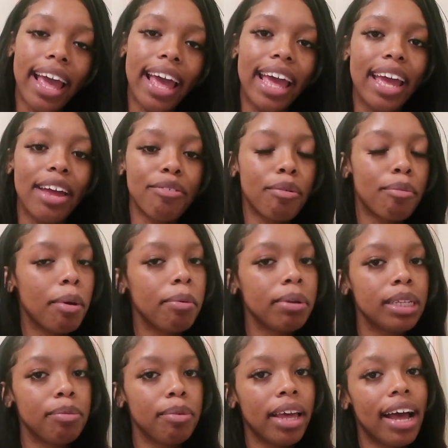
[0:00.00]
and remember
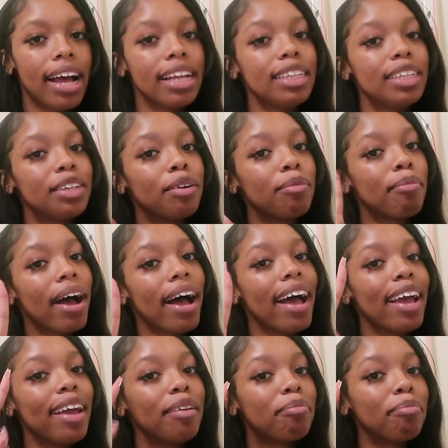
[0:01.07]
to be kind to your
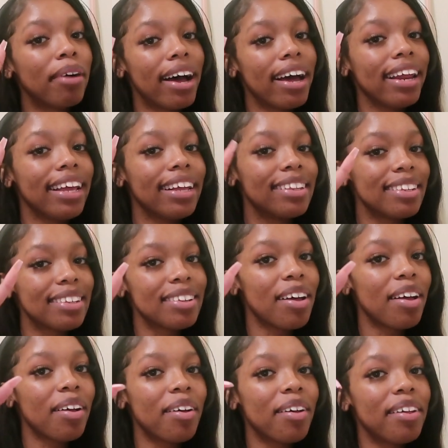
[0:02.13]
mind, body, and
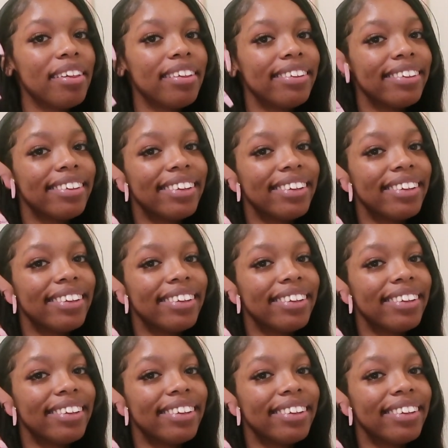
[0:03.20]
soul.